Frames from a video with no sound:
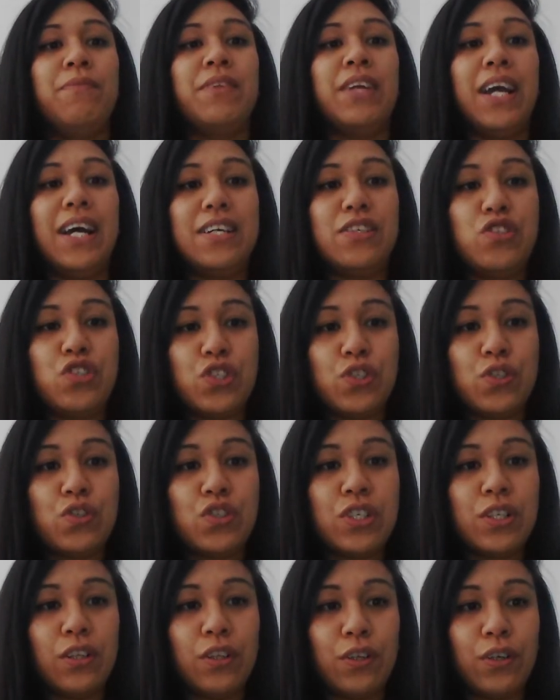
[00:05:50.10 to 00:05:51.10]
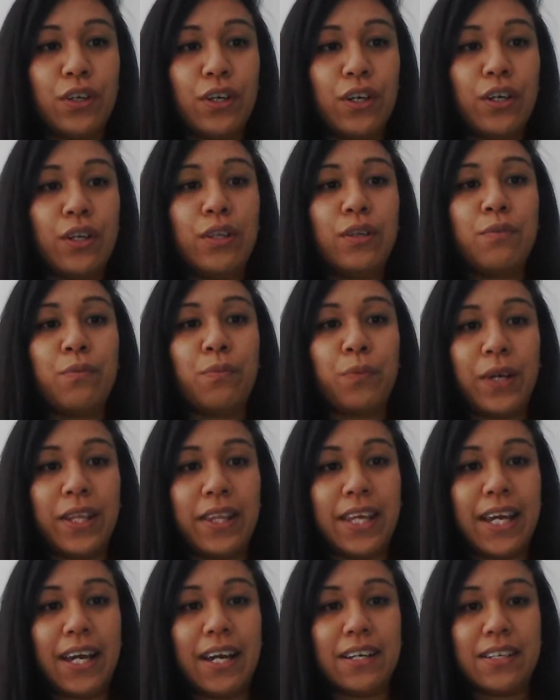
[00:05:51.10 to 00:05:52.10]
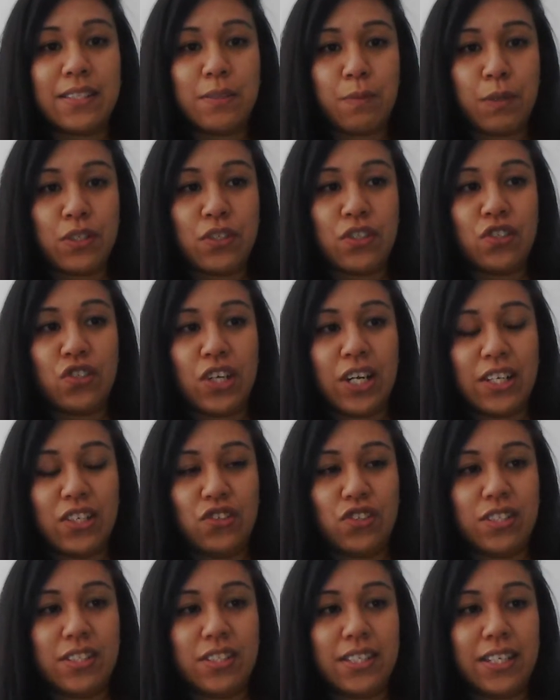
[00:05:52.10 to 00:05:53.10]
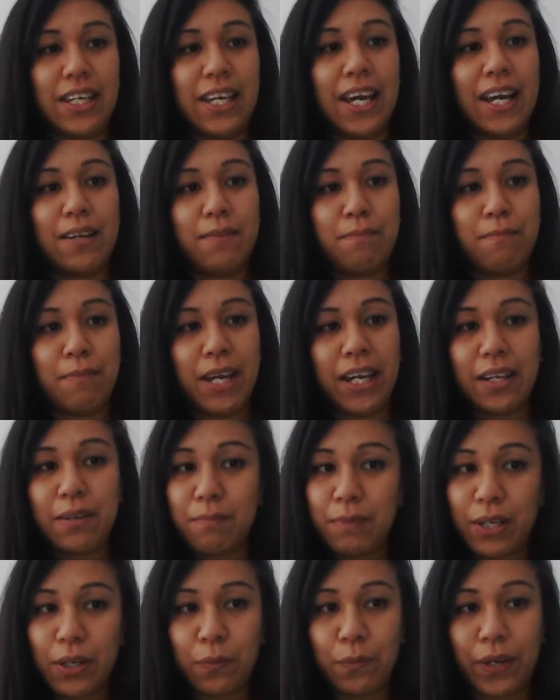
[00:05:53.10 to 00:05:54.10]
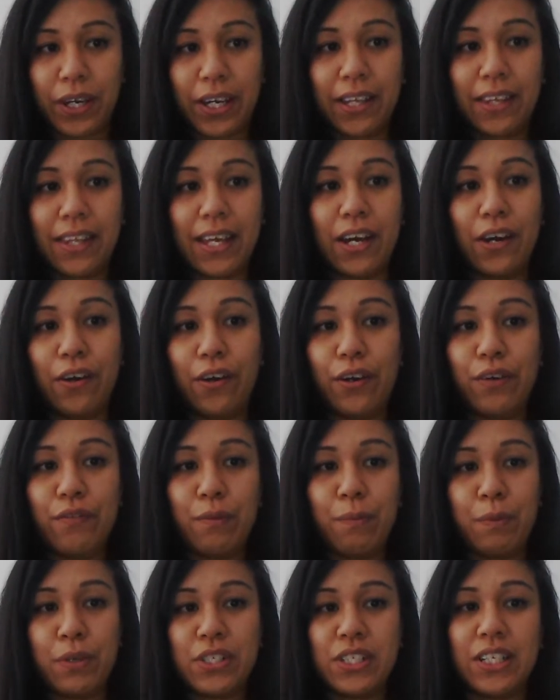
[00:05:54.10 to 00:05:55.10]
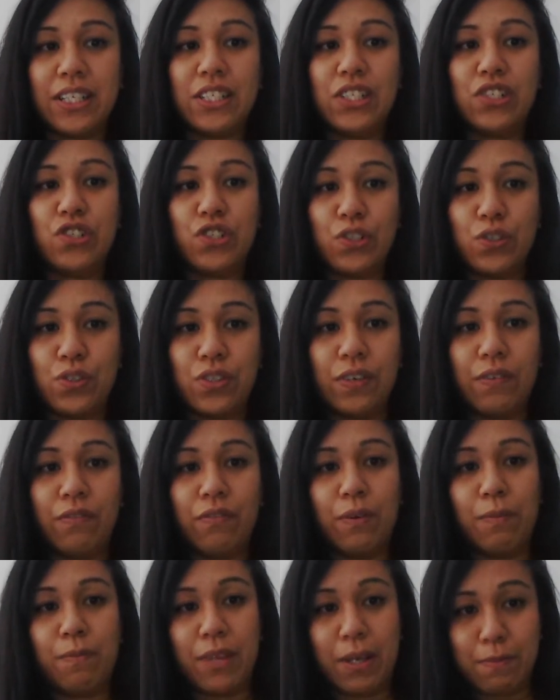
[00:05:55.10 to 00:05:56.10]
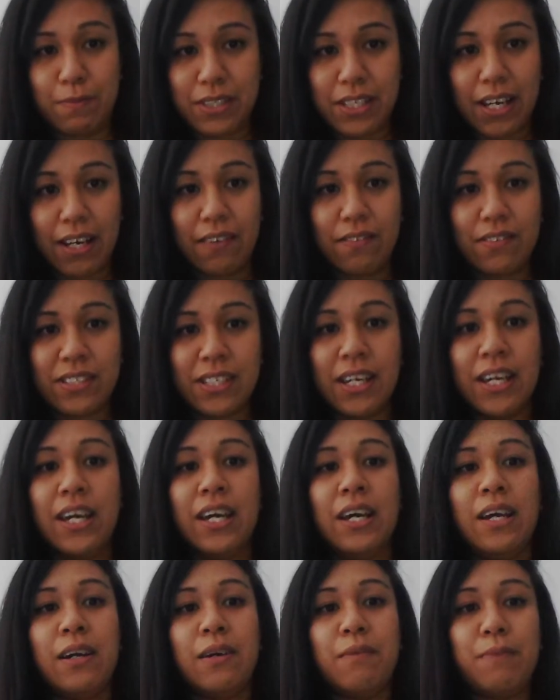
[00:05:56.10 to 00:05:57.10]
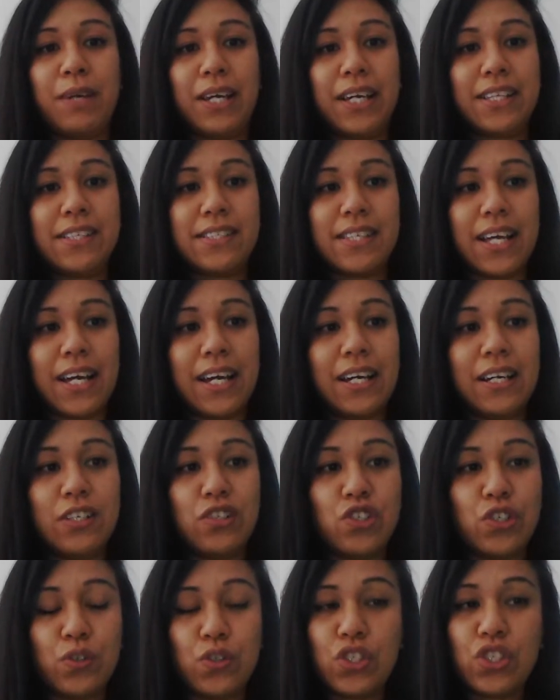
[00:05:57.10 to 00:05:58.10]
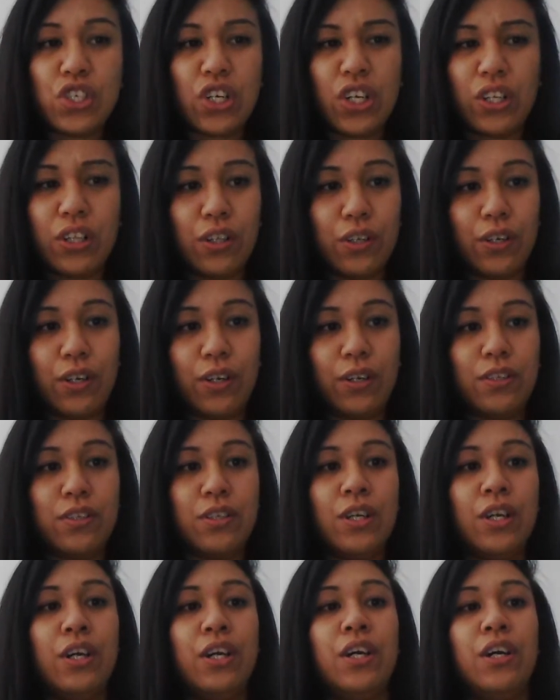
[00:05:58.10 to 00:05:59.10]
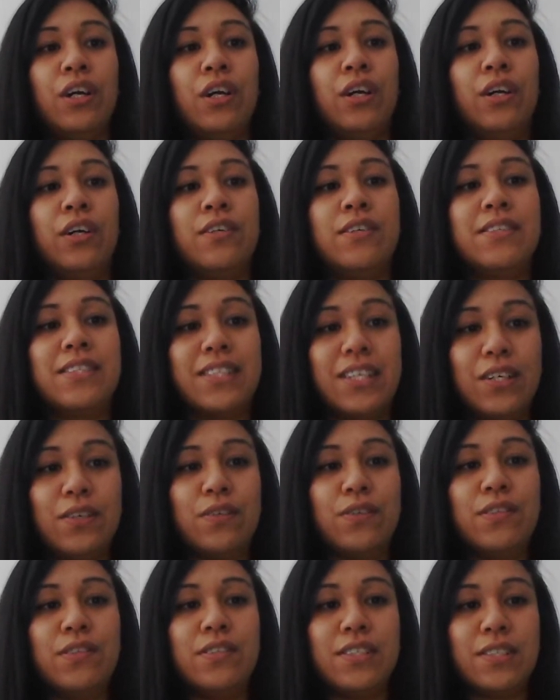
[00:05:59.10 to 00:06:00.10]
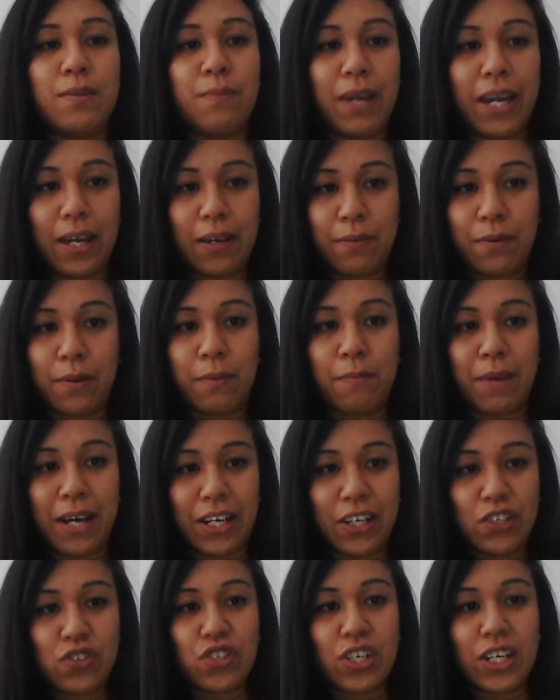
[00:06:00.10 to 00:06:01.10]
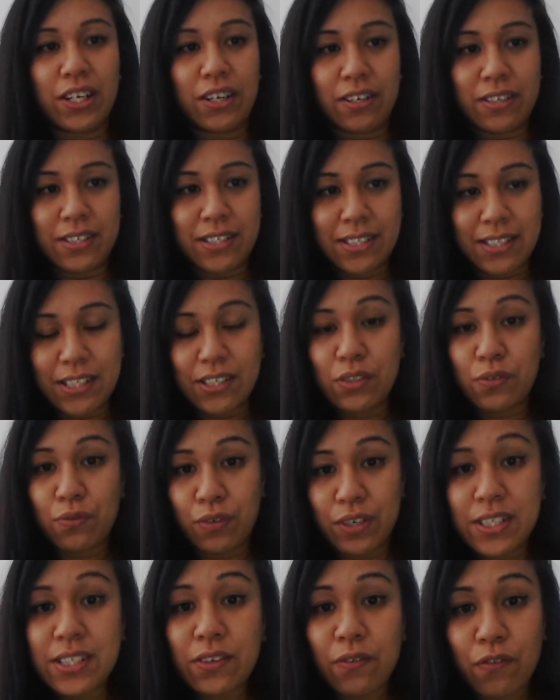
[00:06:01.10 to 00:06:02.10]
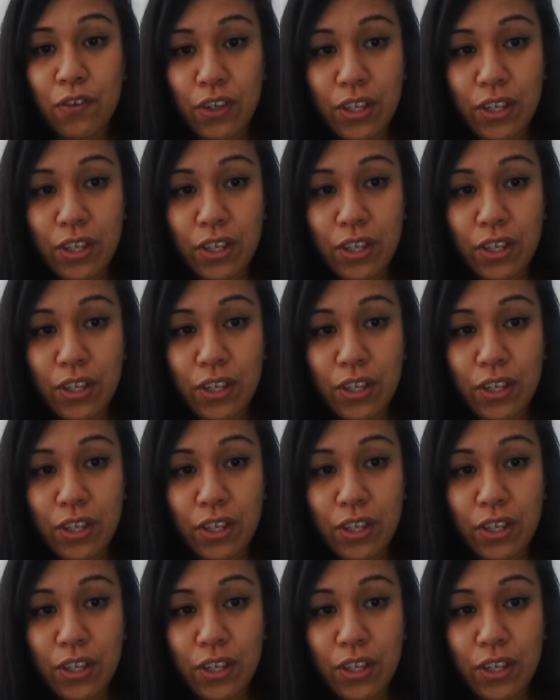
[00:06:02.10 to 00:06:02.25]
As children learn when they are exposed to challenges, it had made me aware that overprotecting children from themselves means that children don't learn skills to be able to manage and assess risk for